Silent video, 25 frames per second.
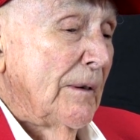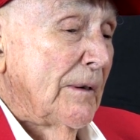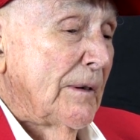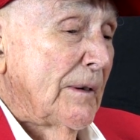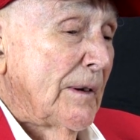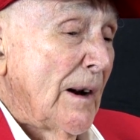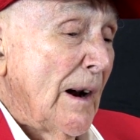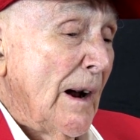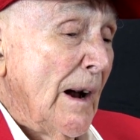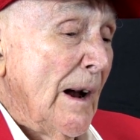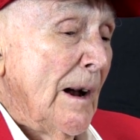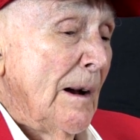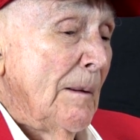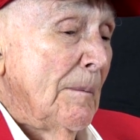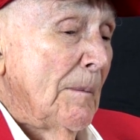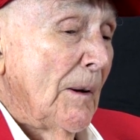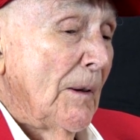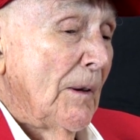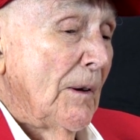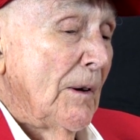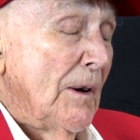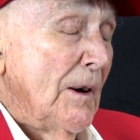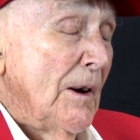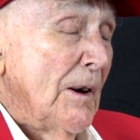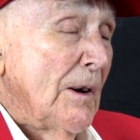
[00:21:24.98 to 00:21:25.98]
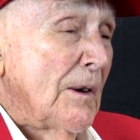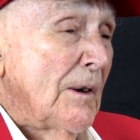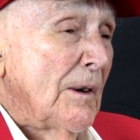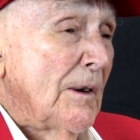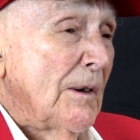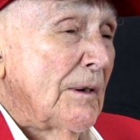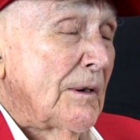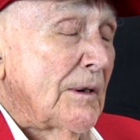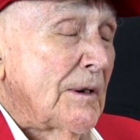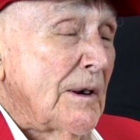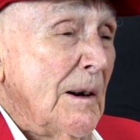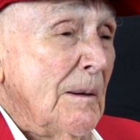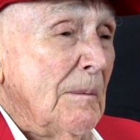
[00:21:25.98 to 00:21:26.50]
time of the
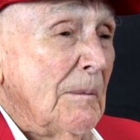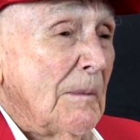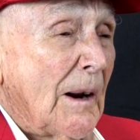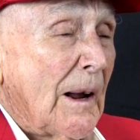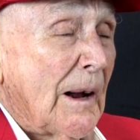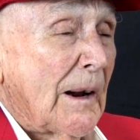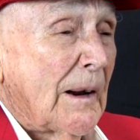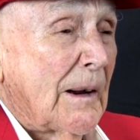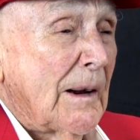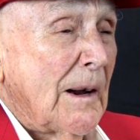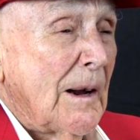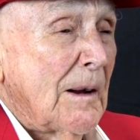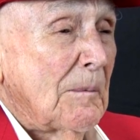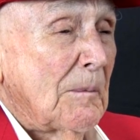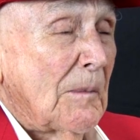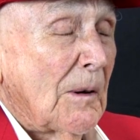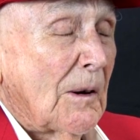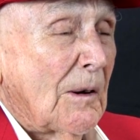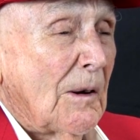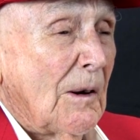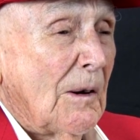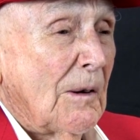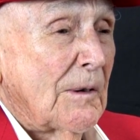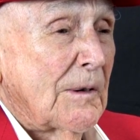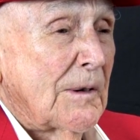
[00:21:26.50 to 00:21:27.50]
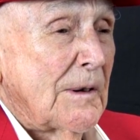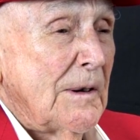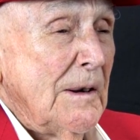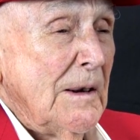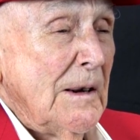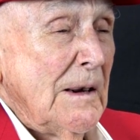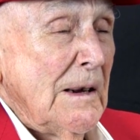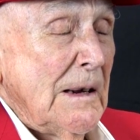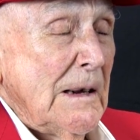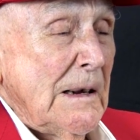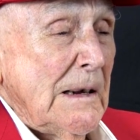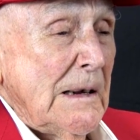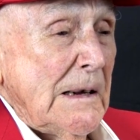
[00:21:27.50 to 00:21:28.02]
year or something like that, because
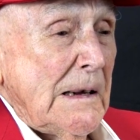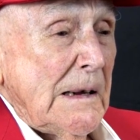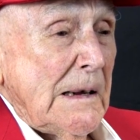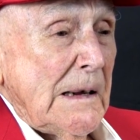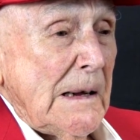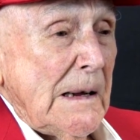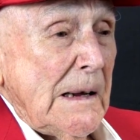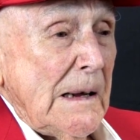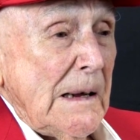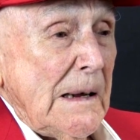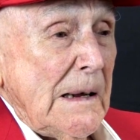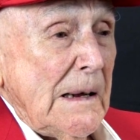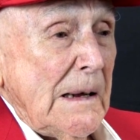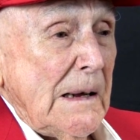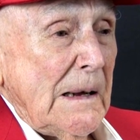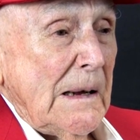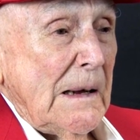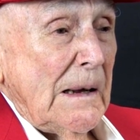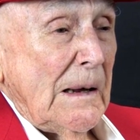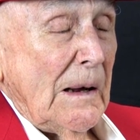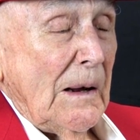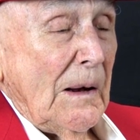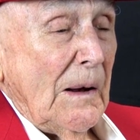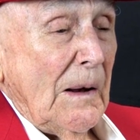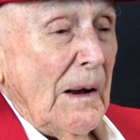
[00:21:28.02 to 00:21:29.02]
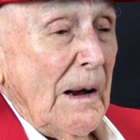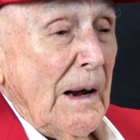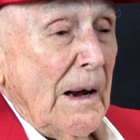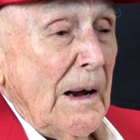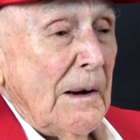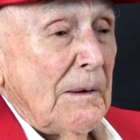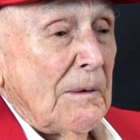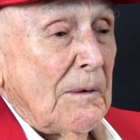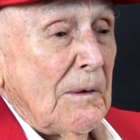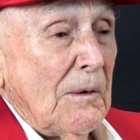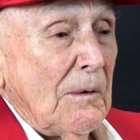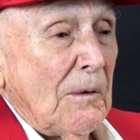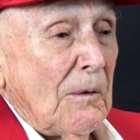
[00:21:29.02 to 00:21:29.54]

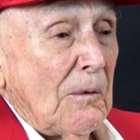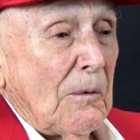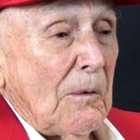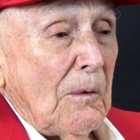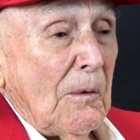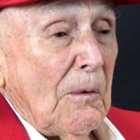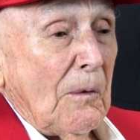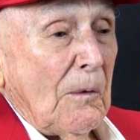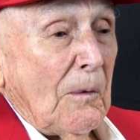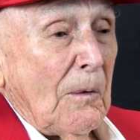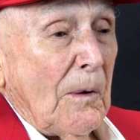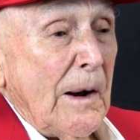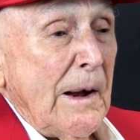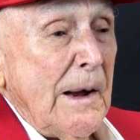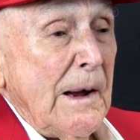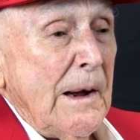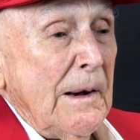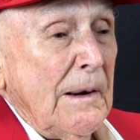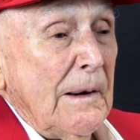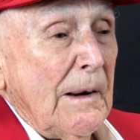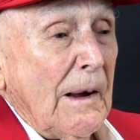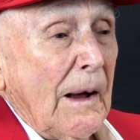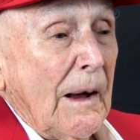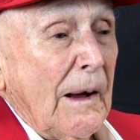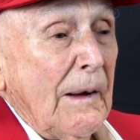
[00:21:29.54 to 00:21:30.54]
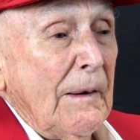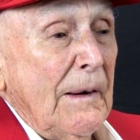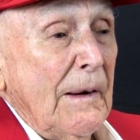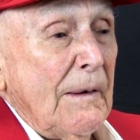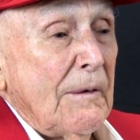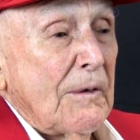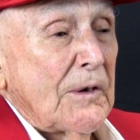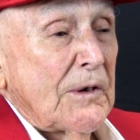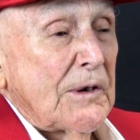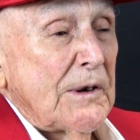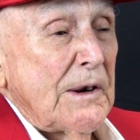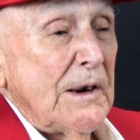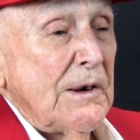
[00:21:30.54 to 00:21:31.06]
it rained. I
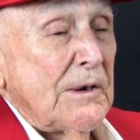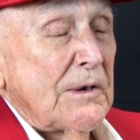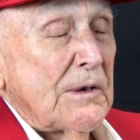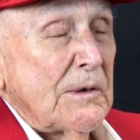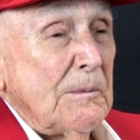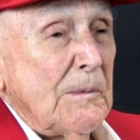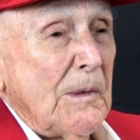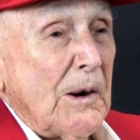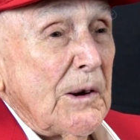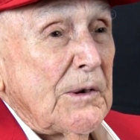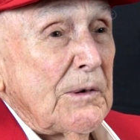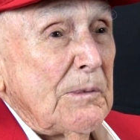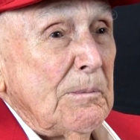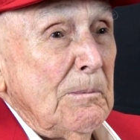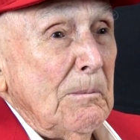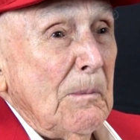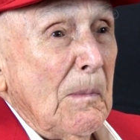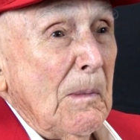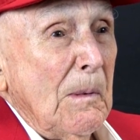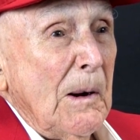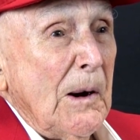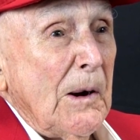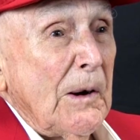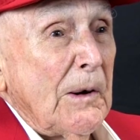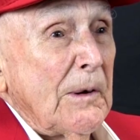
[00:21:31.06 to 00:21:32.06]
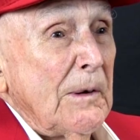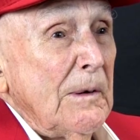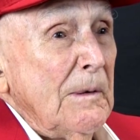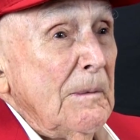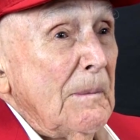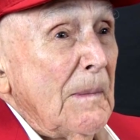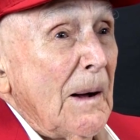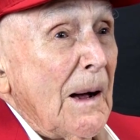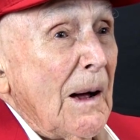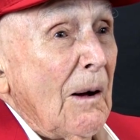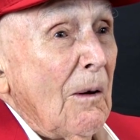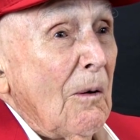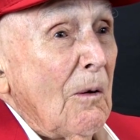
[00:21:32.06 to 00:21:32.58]
never seen so much mud
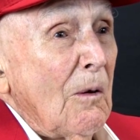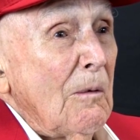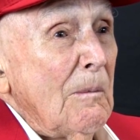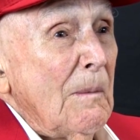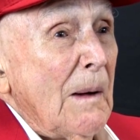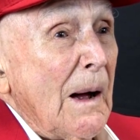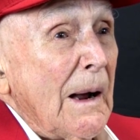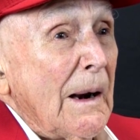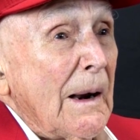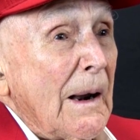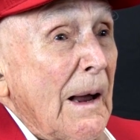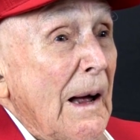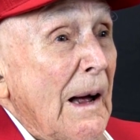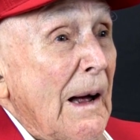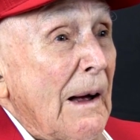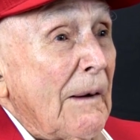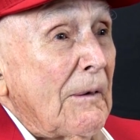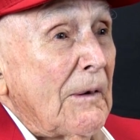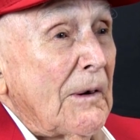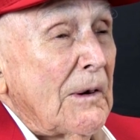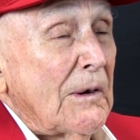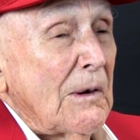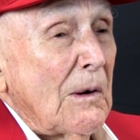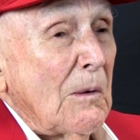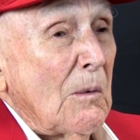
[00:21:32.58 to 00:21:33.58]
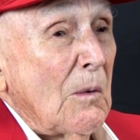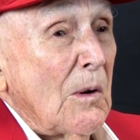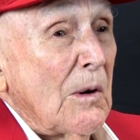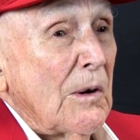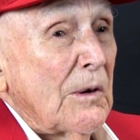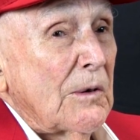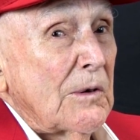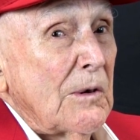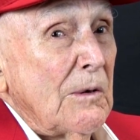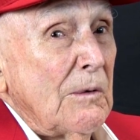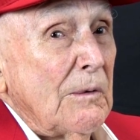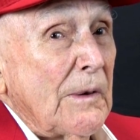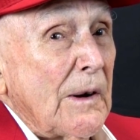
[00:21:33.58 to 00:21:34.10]
in all my life as there
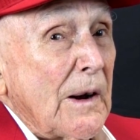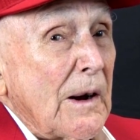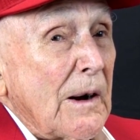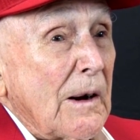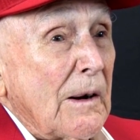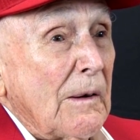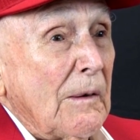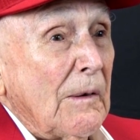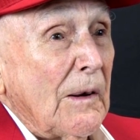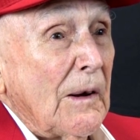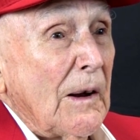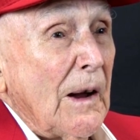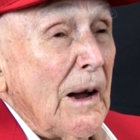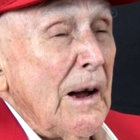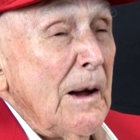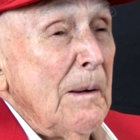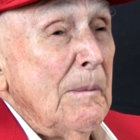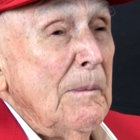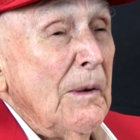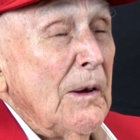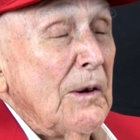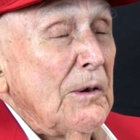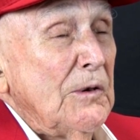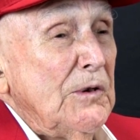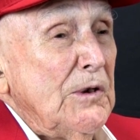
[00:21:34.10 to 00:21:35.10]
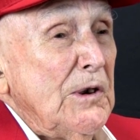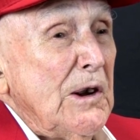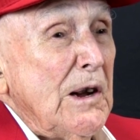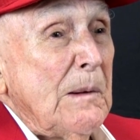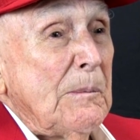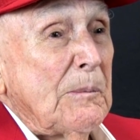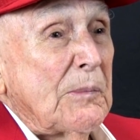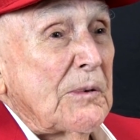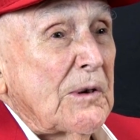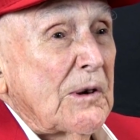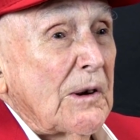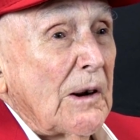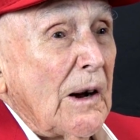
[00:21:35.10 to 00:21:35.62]
was on there. Even the
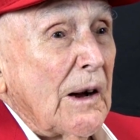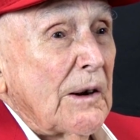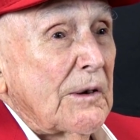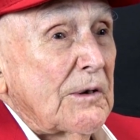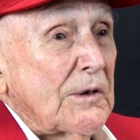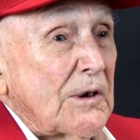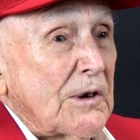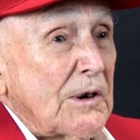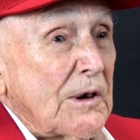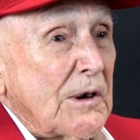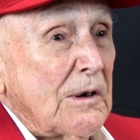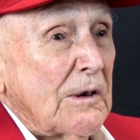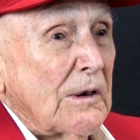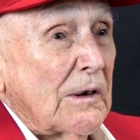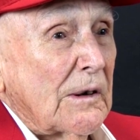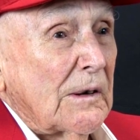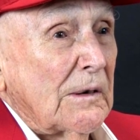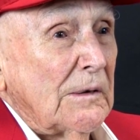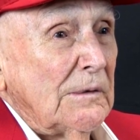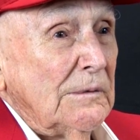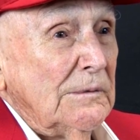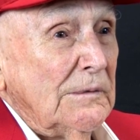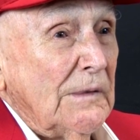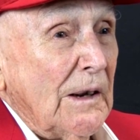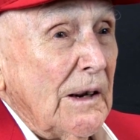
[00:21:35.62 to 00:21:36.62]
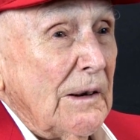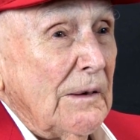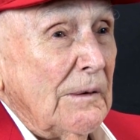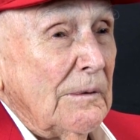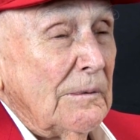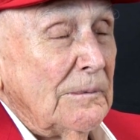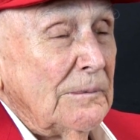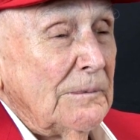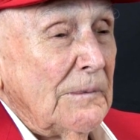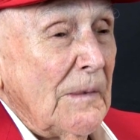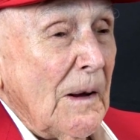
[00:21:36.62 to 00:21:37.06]
Jeeps got stuck, and